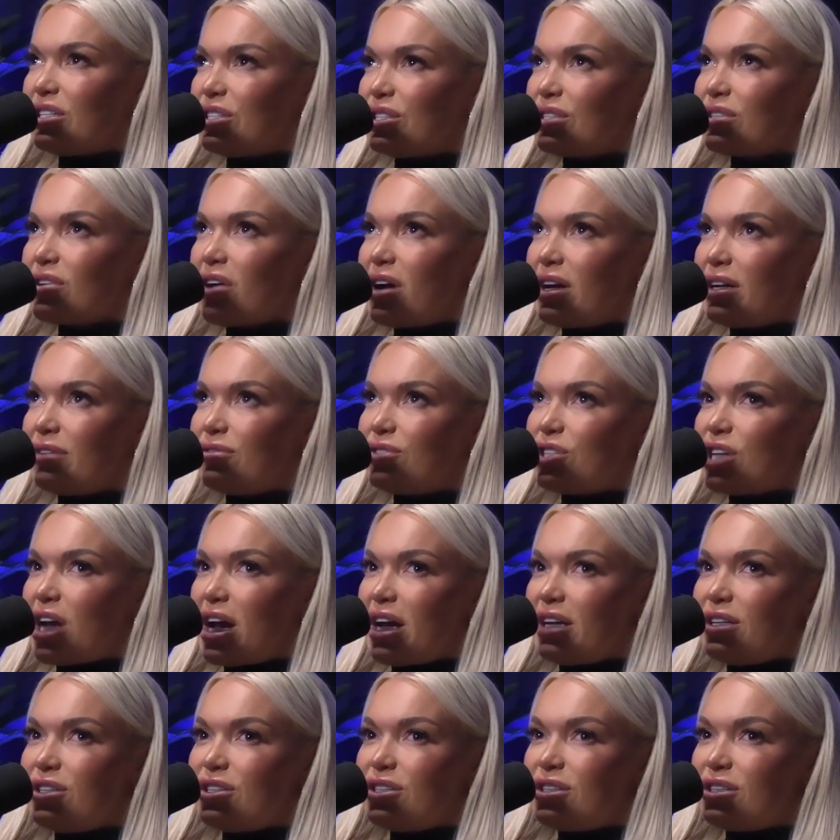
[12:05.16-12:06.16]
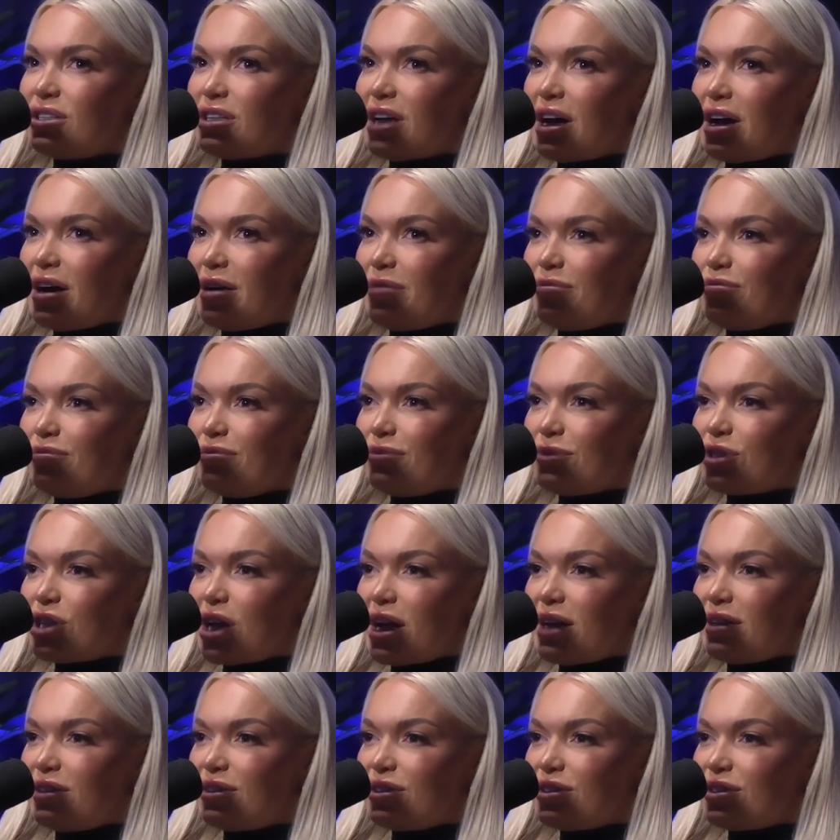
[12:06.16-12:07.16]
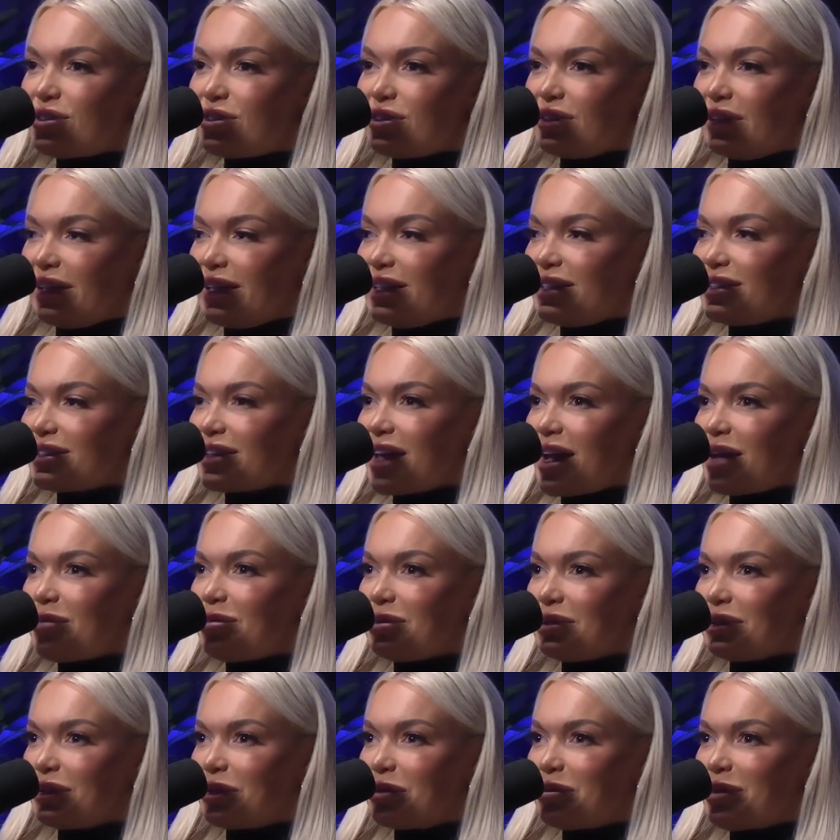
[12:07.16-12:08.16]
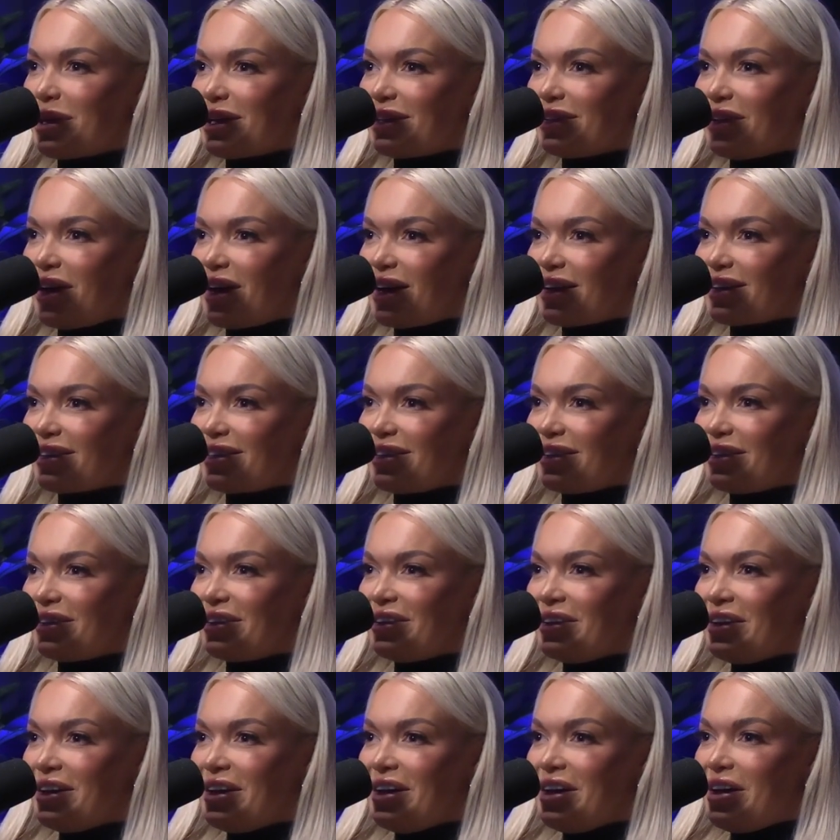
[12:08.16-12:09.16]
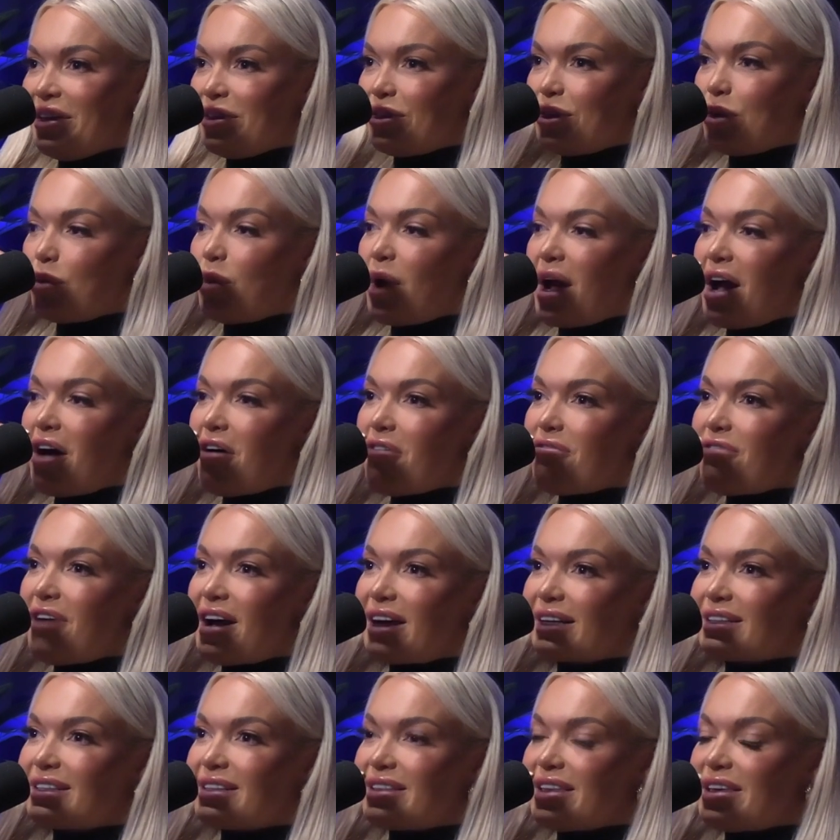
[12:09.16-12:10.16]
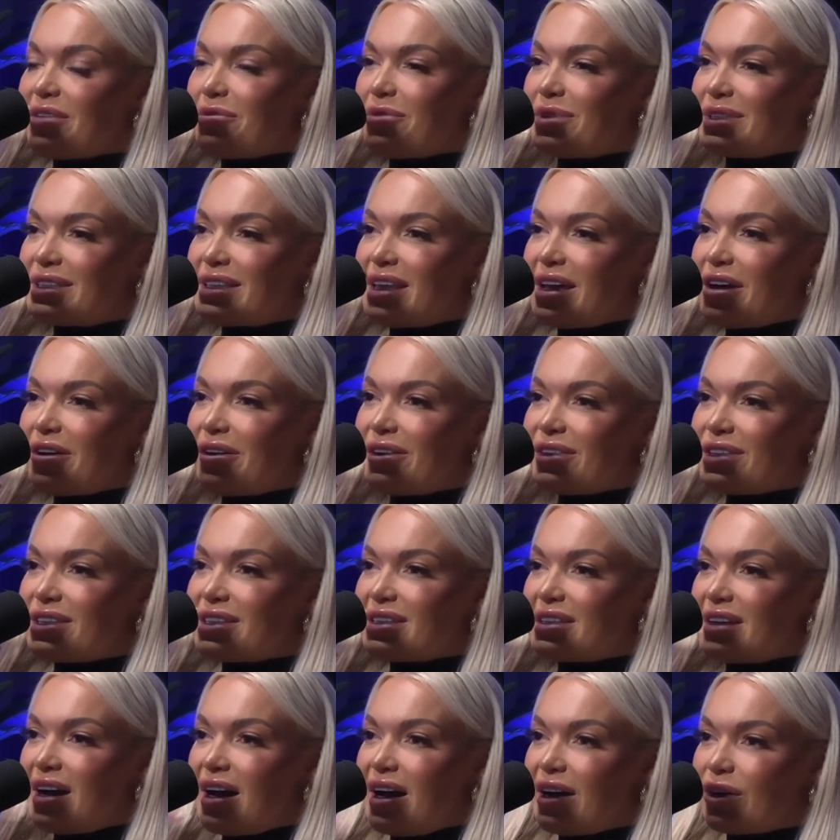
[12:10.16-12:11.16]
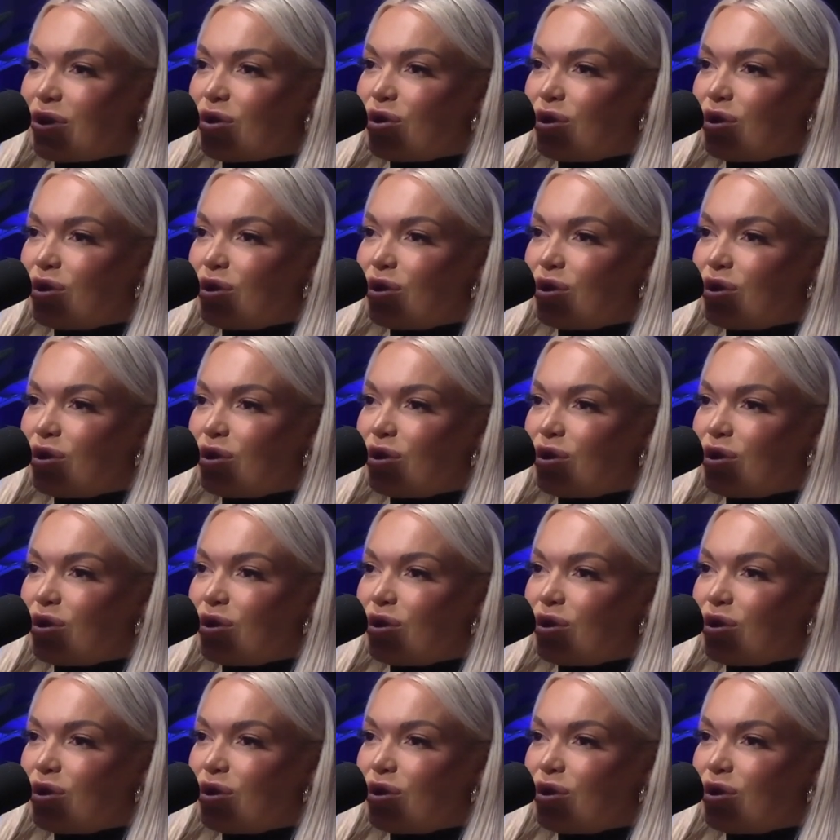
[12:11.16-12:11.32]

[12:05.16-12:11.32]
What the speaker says: kind of changed landscape a little bit. Like the wow factor that was there at the start couldn't